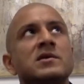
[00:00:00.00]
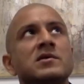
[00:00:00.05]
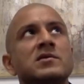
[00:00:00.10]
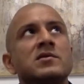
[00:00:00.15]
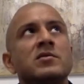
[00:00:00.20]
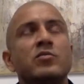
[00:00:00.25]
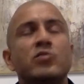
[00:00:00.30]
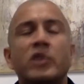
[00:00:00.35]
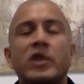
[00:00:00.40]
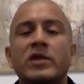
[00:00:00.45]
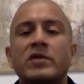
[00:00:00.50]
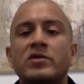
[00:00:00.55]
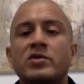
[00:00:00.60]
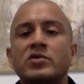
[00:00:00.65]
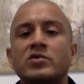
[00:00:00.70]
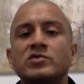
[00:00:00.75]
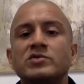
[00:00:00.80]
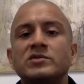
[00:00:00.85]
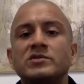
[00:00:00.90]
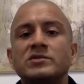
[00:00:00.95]
the
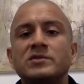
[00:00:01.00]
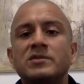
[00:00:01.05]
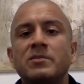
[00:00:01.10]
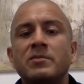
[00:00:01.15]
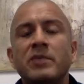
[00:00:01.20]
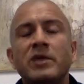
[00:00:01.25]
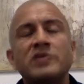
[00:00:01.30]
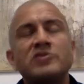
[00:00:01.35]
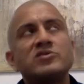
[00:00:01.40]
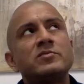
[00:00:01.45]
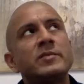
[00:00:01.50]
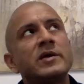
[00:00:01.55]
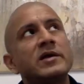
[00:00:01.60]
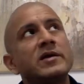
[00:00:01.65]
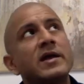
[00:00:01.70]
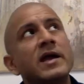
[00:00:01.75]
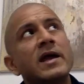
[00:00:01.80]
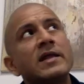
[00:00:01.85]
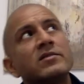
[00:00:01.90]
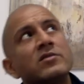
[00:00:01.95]
breakthroughs is the measurement,
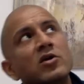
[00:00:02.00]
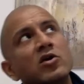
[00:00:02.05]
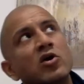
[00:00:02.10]
and the